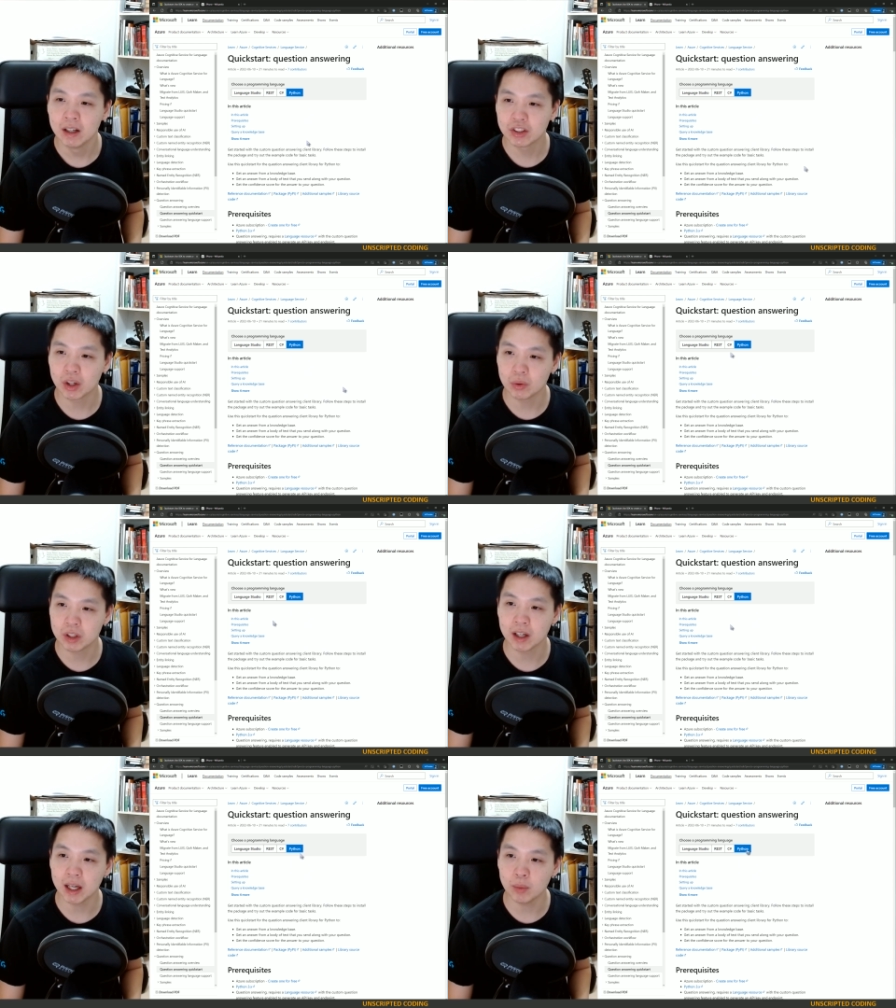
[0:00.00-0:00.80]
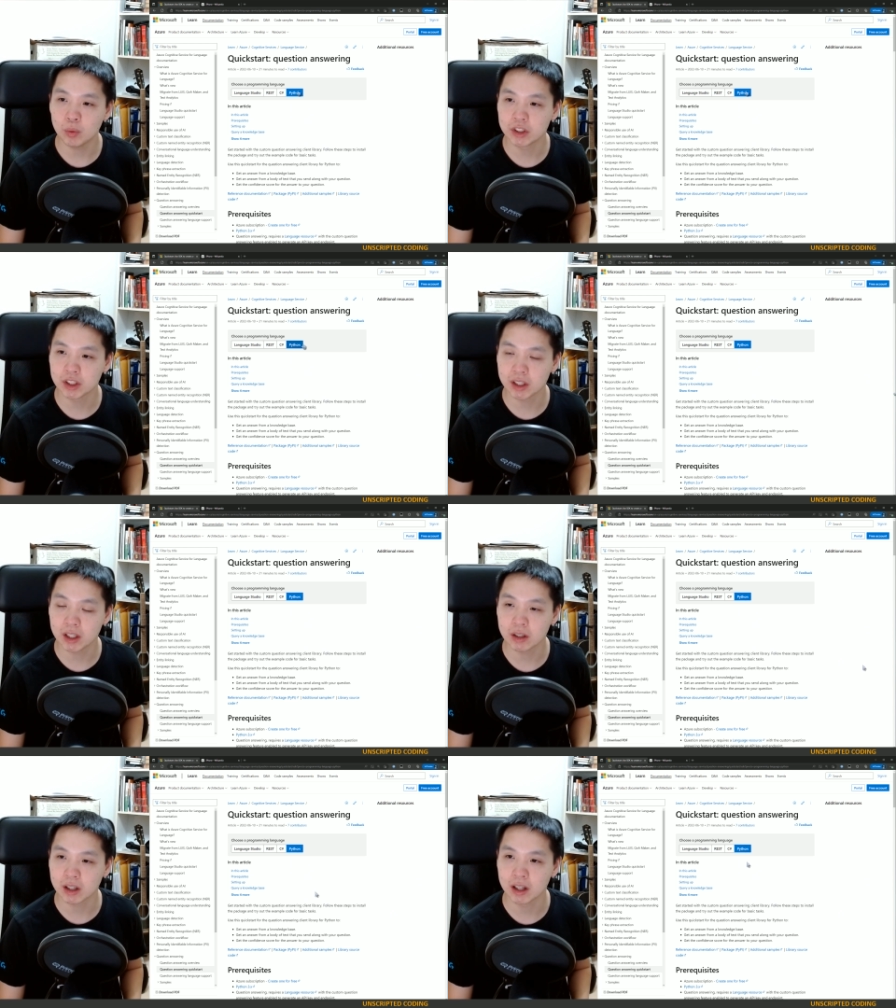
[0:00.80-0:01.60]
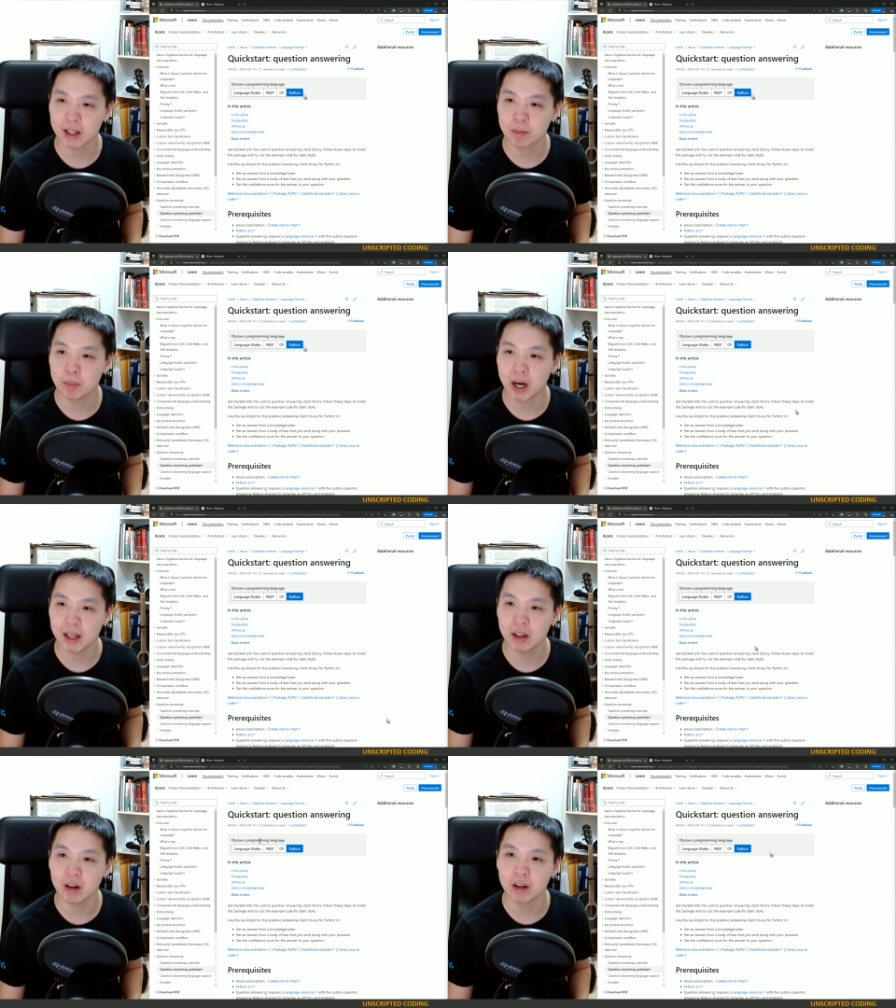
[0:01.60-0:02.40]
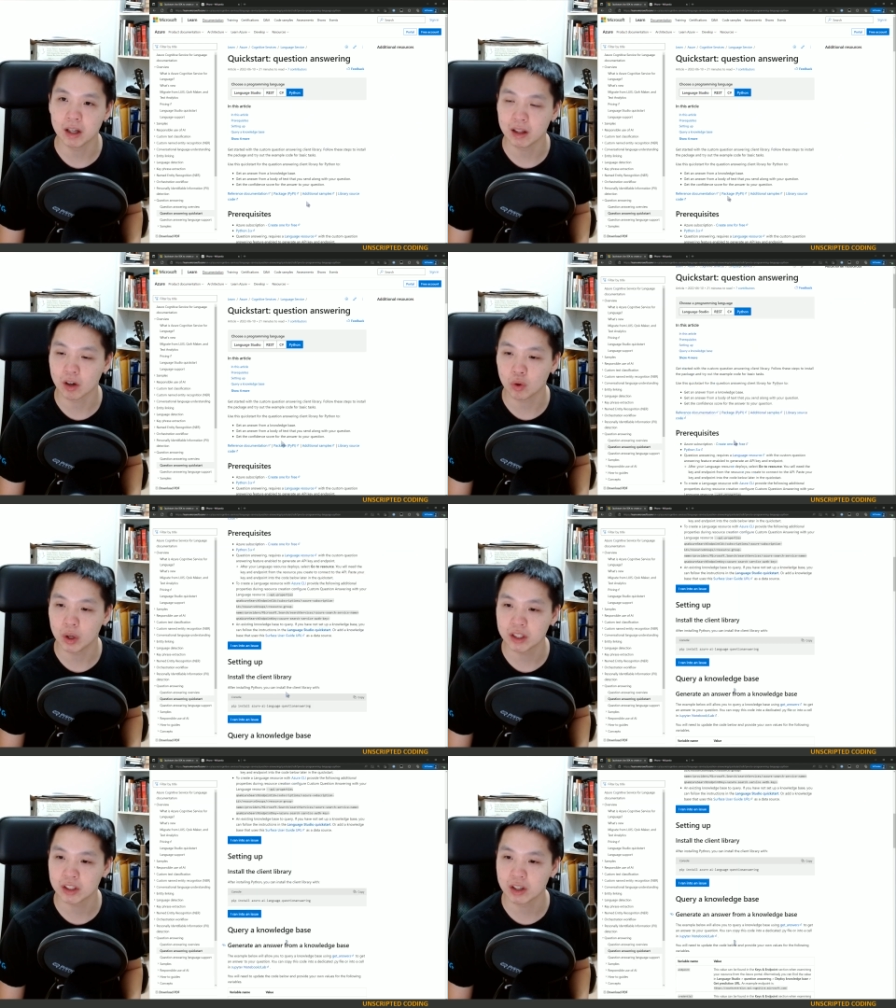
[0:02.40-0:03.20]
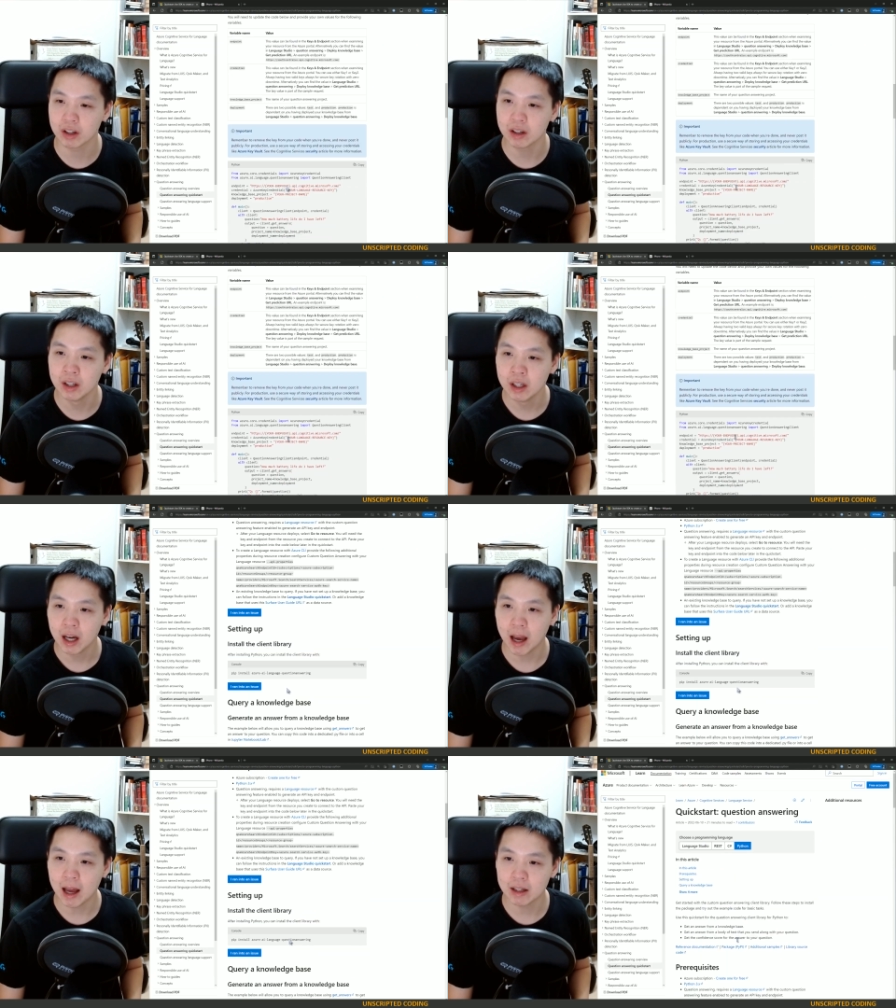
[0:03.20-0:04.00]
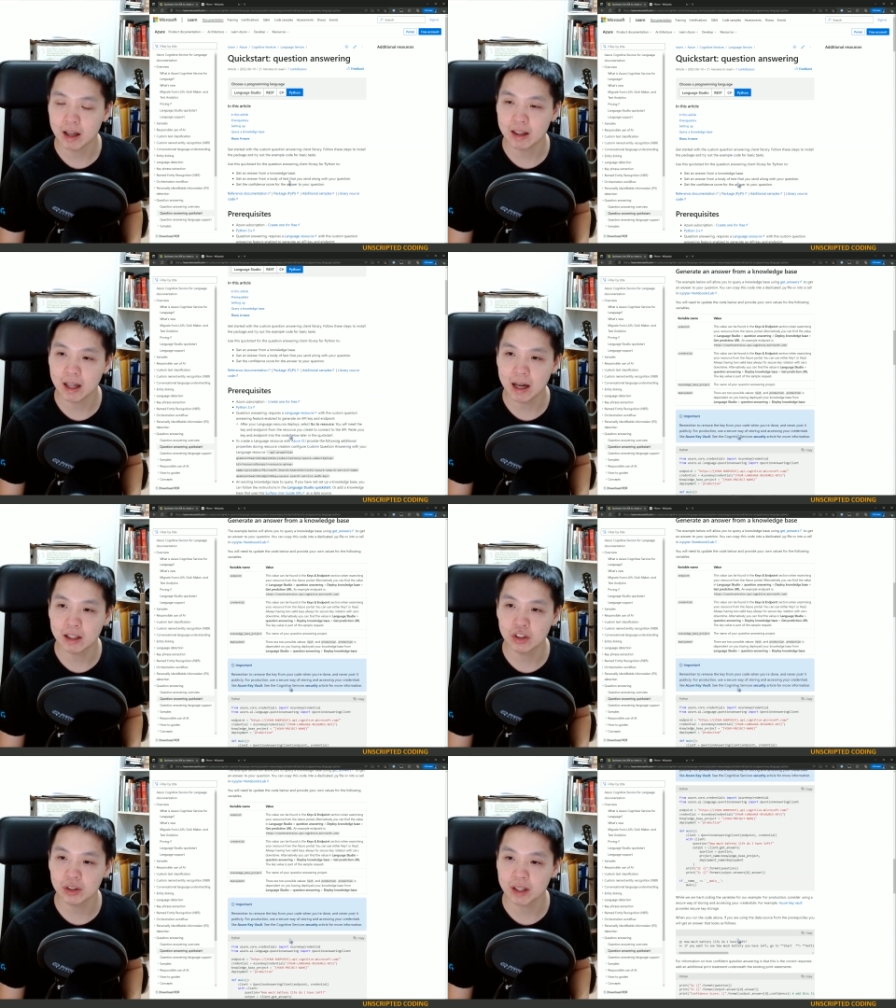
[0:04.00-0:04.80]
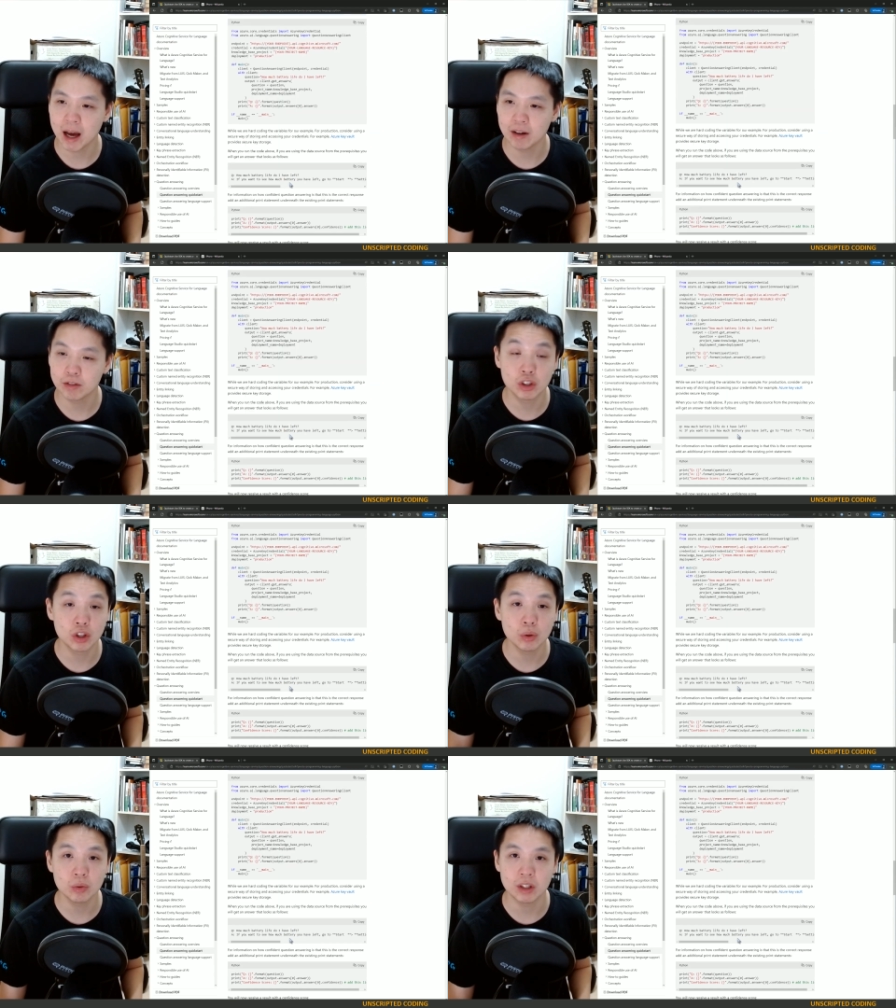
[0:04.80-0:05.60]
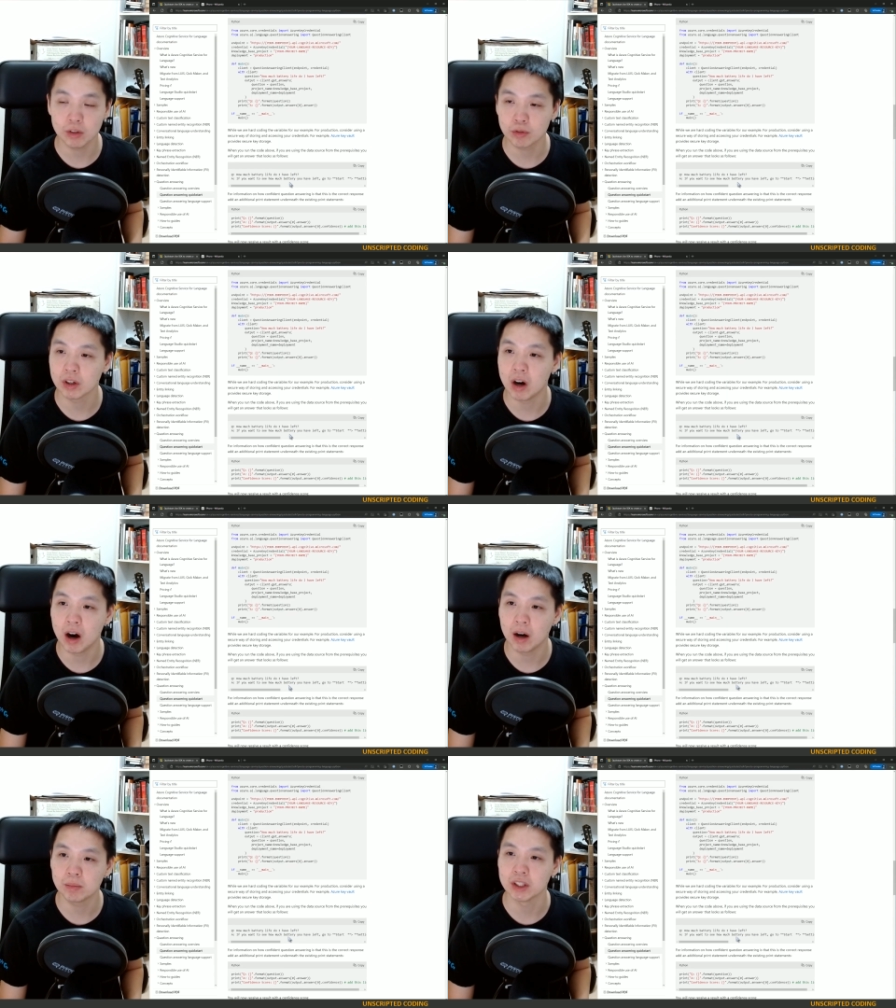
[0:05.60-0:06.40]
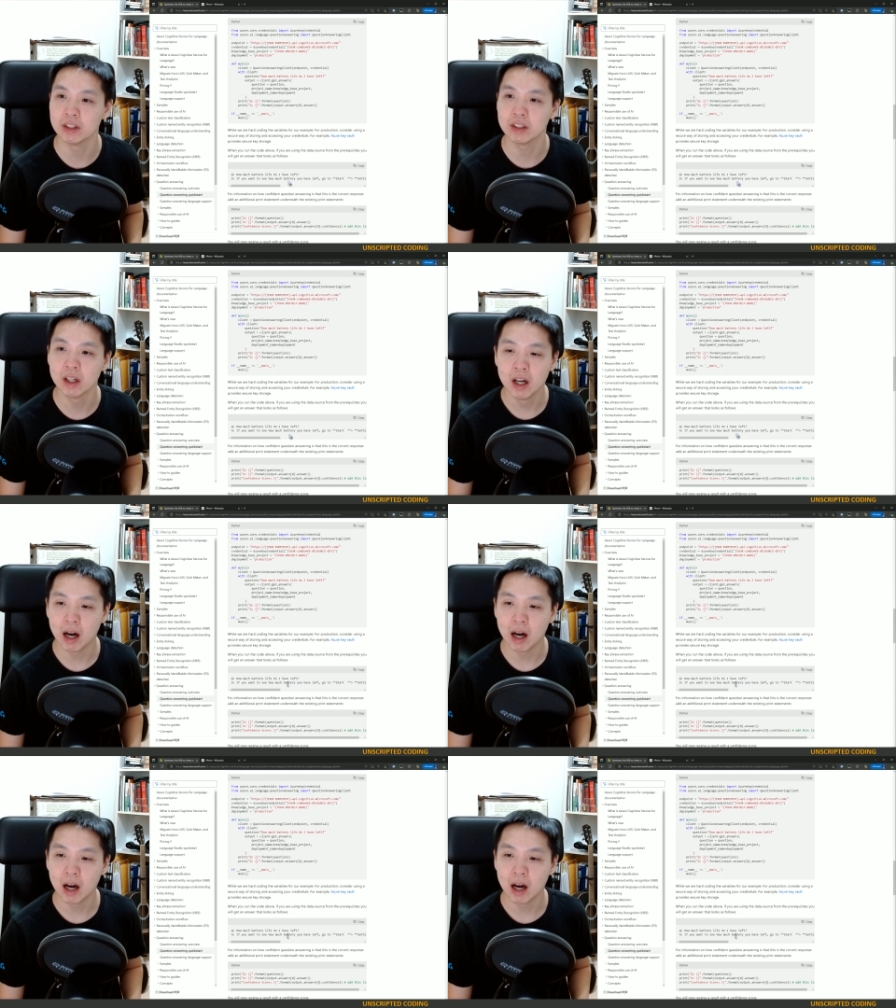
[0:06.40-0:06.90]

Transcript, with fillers: So today we're just going to click Python in their quick start and they actually have two different options.